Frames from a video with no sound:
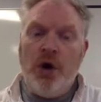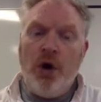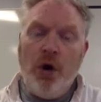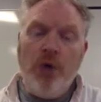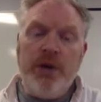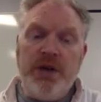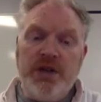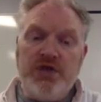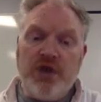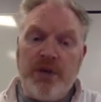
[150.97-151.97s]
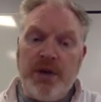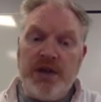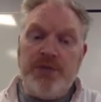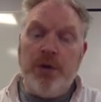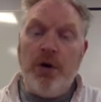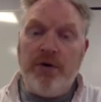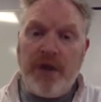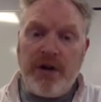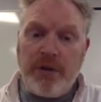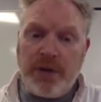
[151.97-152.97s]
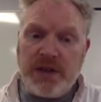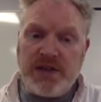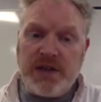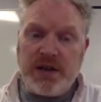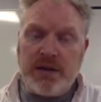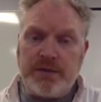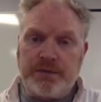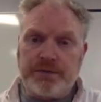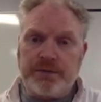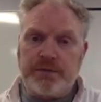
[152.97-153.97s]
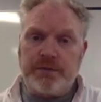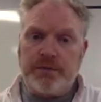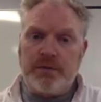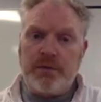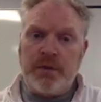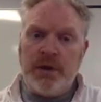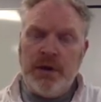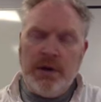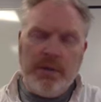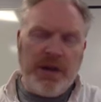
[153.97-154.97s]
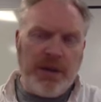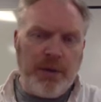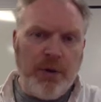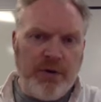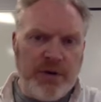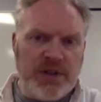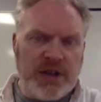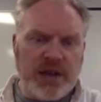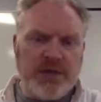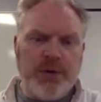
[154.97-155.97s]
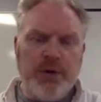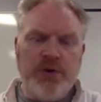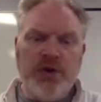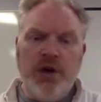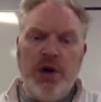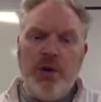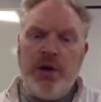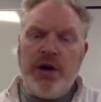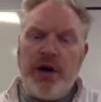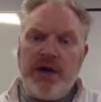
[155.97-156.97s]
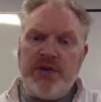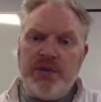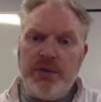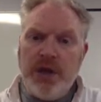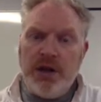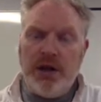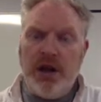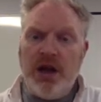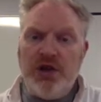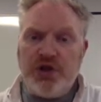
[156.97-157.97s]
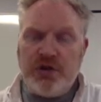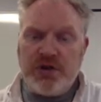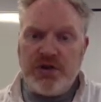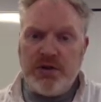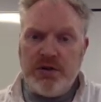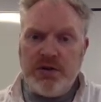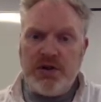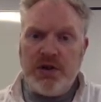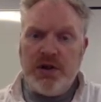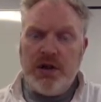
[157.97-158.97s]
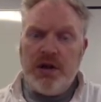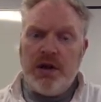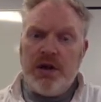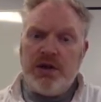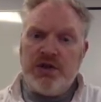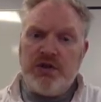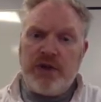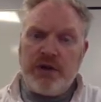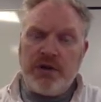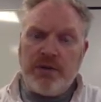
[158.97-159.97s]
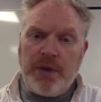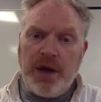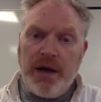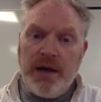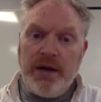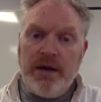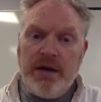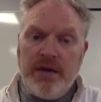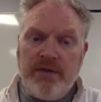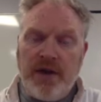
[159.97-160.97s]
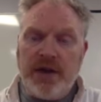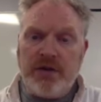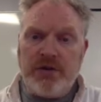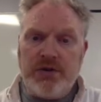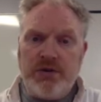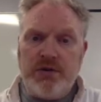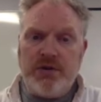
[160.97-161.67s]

Or we could describe it as porphyroblastic, a bit like porphyritic, I suppose, where you have some larger crystals surrounded by finer crystals.